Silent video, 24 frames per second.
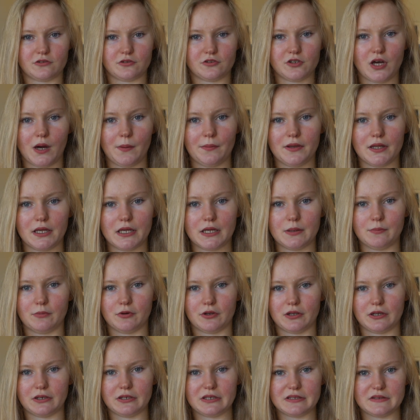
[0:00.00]
on top of them,
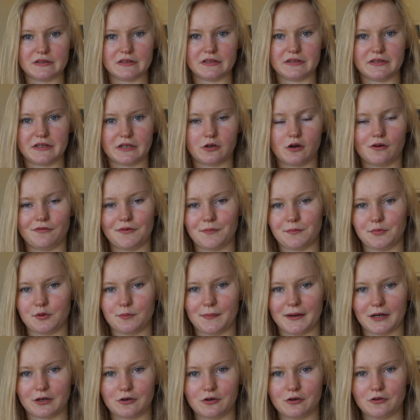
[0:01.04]
or they're easy to take off and
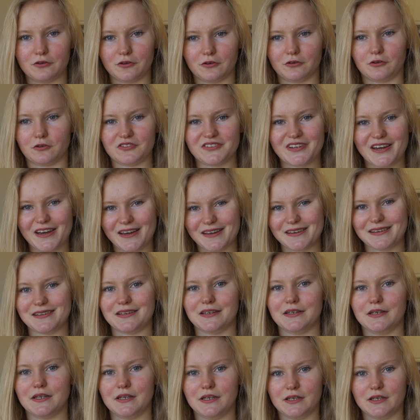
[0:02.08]
put back on. They're not tight.